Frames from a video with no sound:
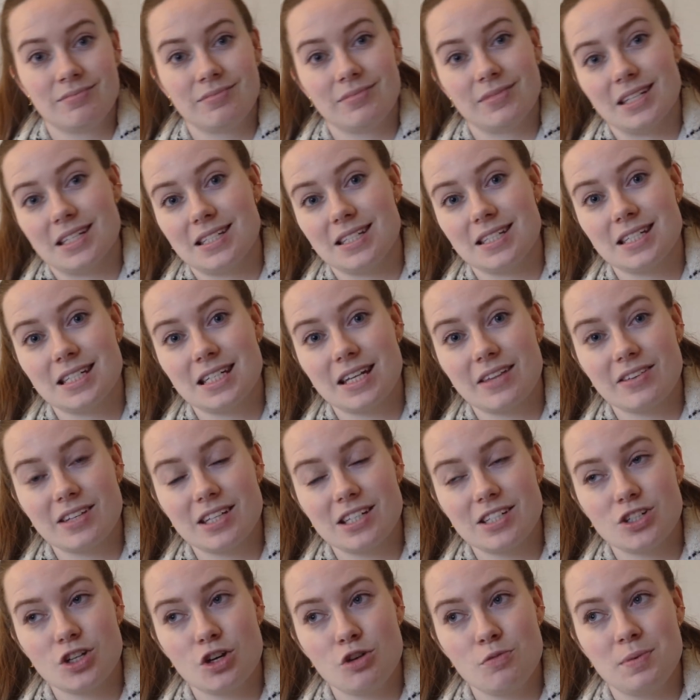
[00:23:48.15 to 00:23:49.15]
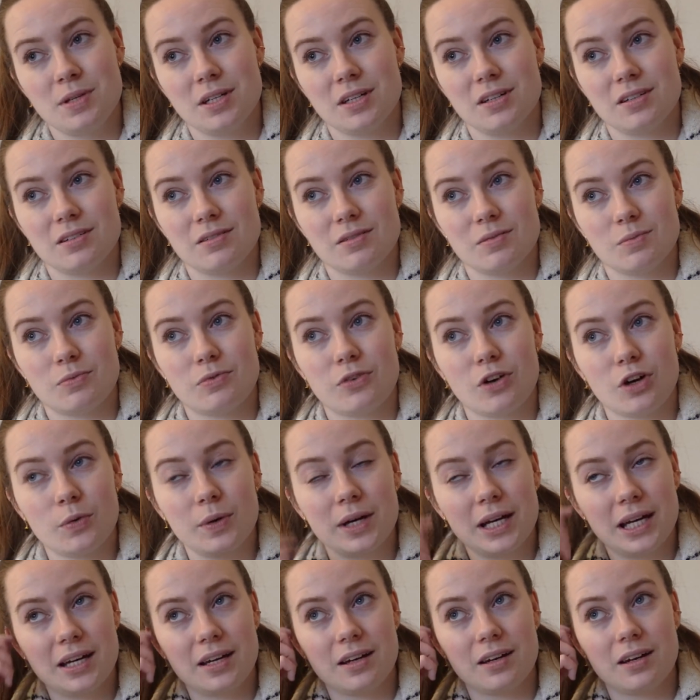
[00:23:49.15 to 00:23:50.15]
This is another dystopian
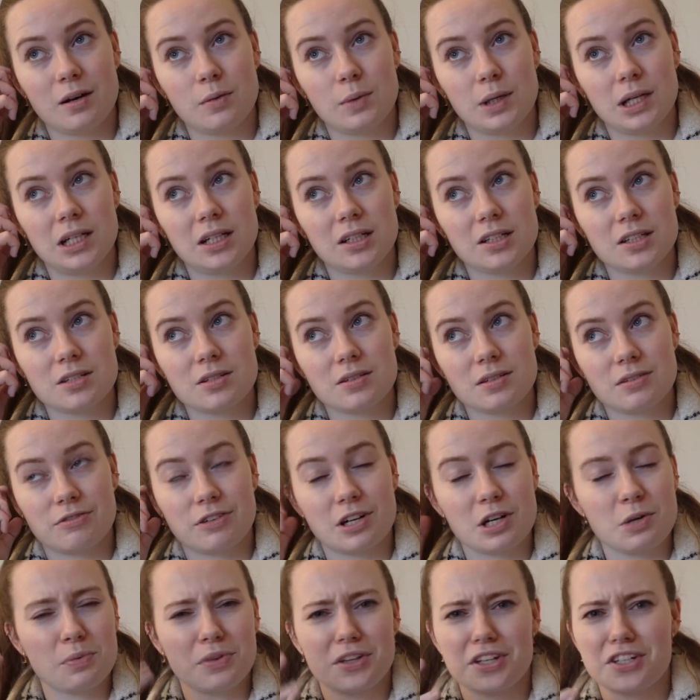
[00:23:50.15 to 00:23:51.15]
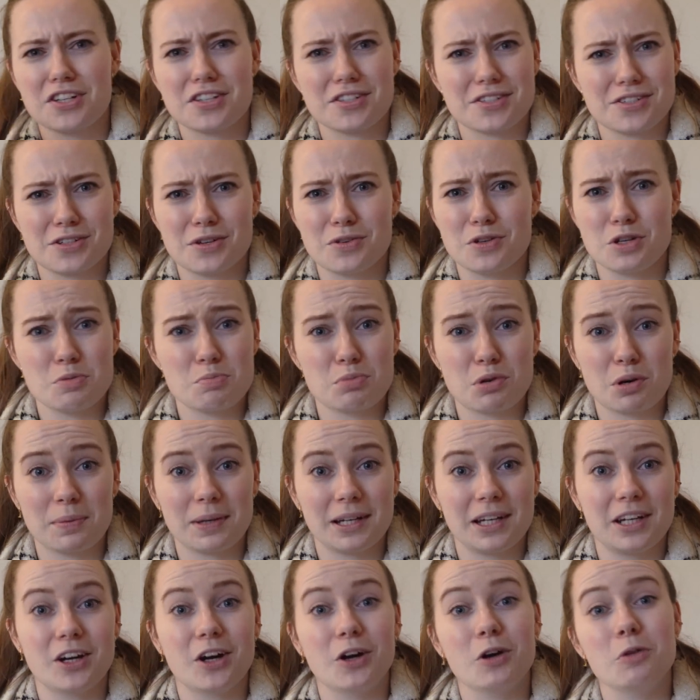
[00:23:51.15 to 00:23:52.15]
following a world, for anyone that doesn't know, you
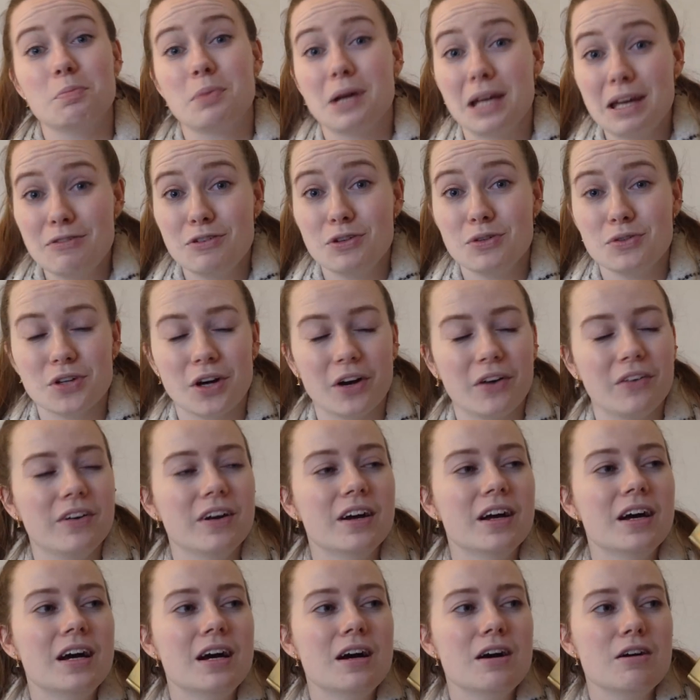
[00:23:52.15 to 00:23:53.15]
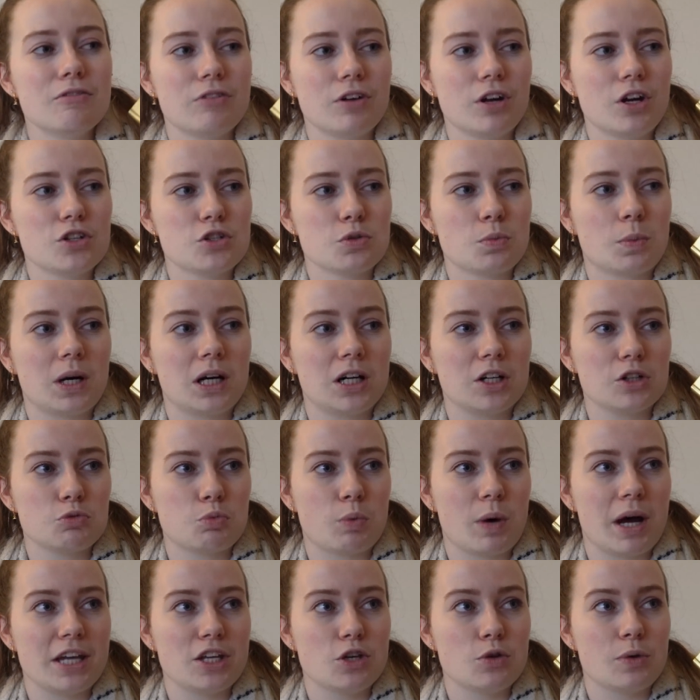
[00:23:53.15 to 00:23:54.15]
probably know, but if you don't, follows a world
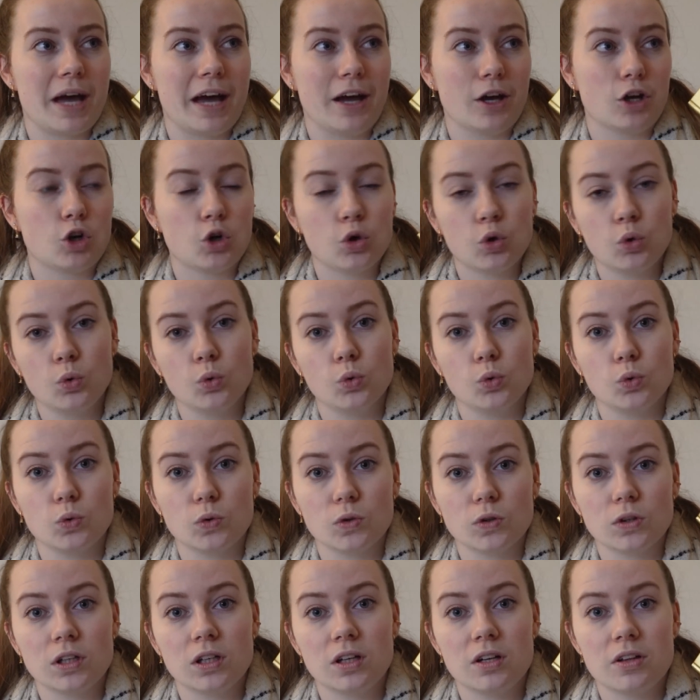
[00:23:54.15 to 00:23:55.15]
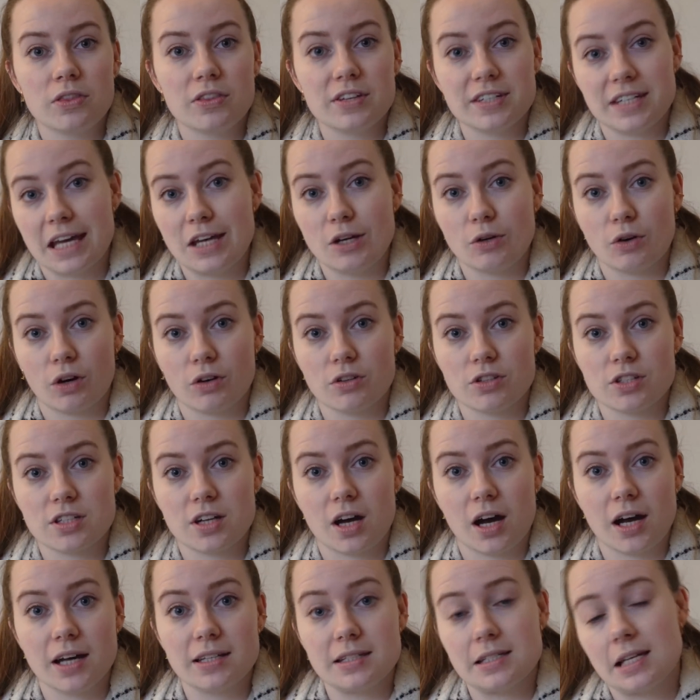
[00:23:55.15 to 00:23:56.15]
where you get a call the day you're going to
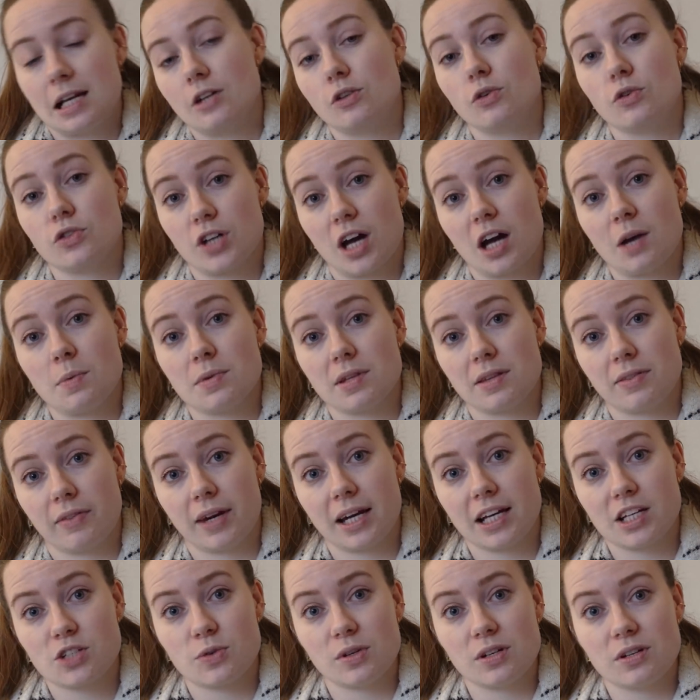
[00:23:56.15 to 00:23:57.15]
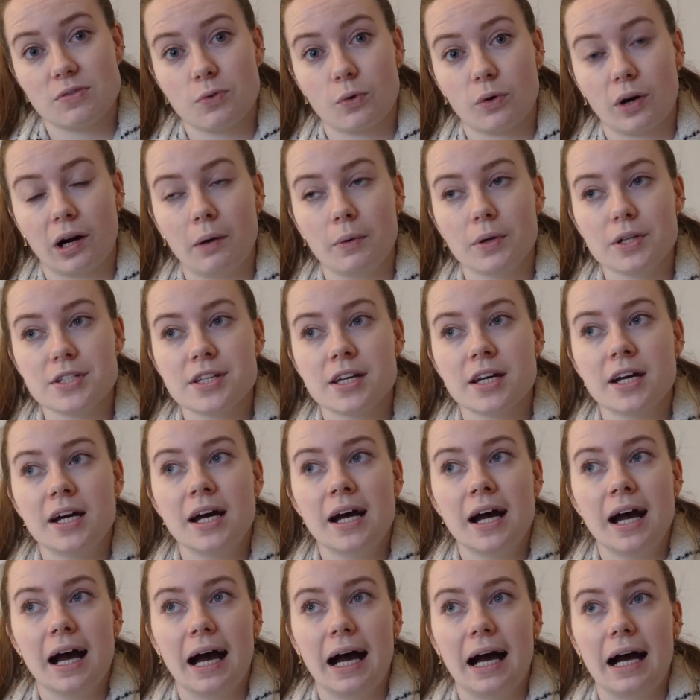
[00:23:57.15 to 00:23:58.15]
die to tell you you're dying within the next 24 hours.
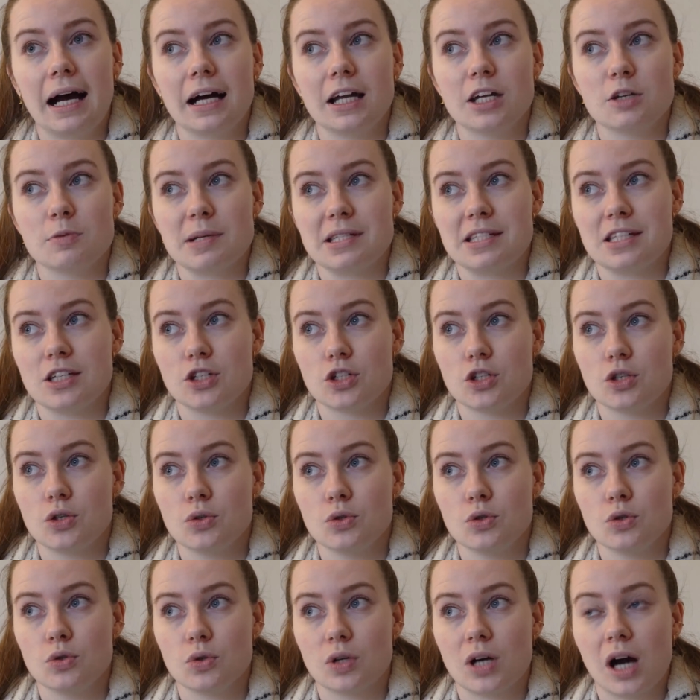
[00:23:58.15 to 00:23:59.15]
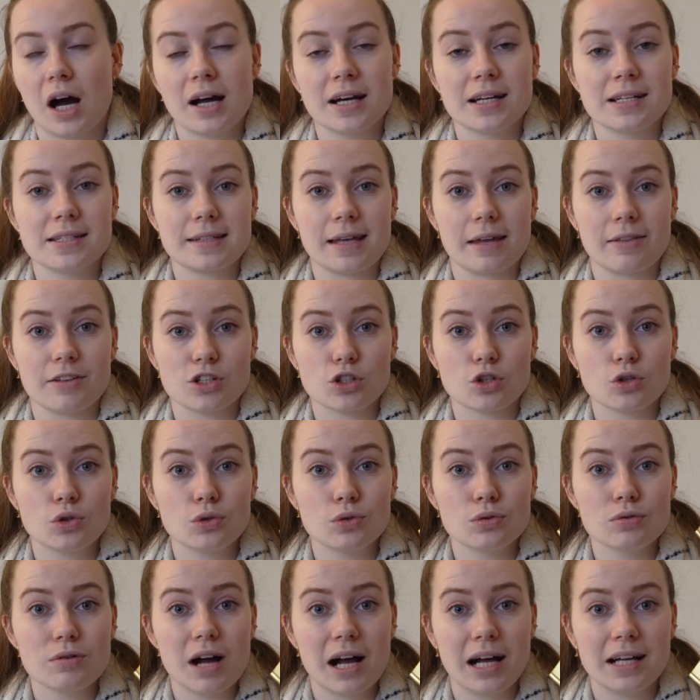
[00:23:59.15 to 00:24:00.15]
And basically two guys get this
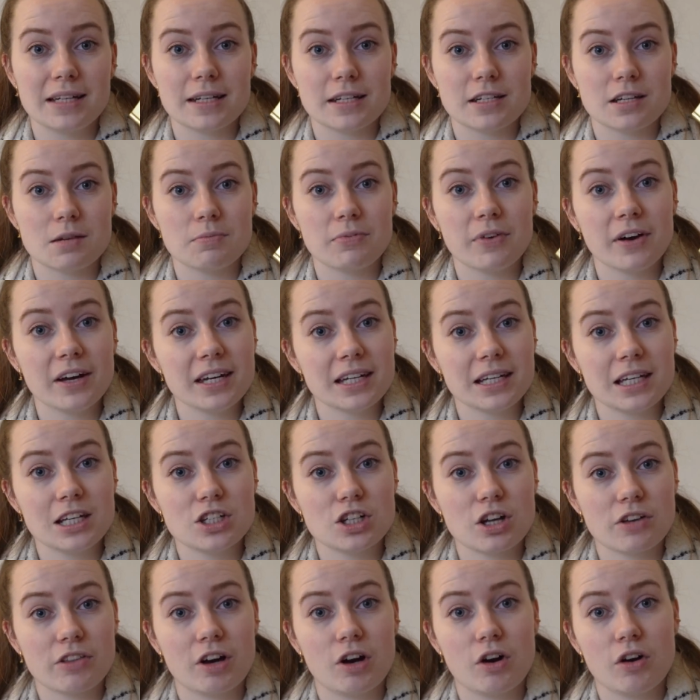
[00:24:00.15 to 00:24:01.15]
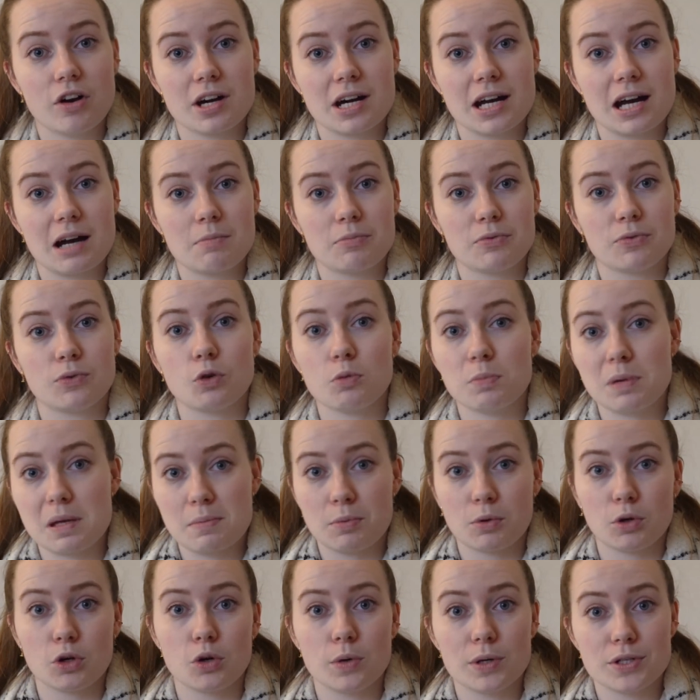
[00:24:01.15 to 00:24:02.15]
call and end up finding each other on an app for
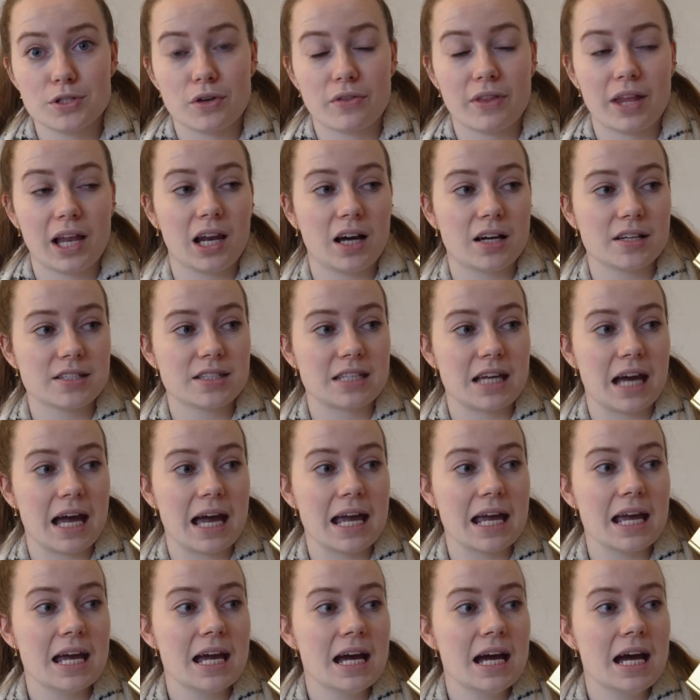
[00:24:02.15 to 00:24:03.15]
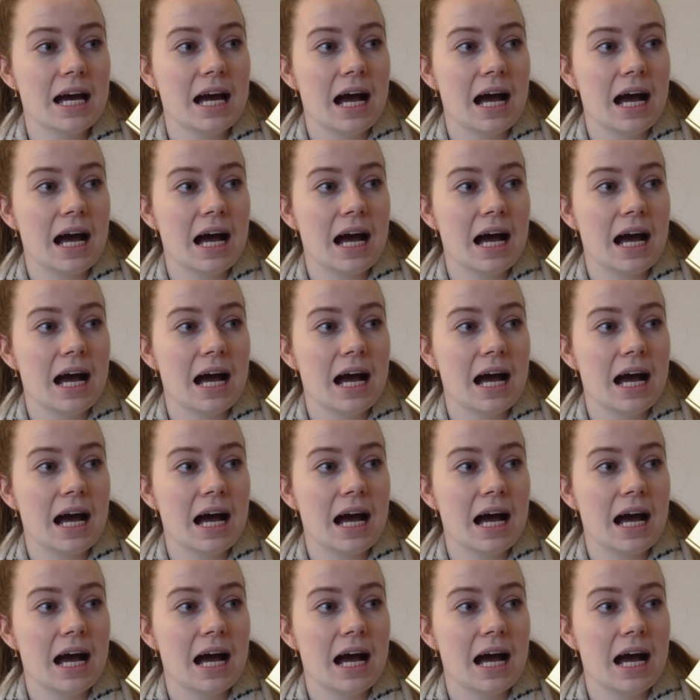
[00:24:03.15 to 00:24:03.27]
people who it's on their last day.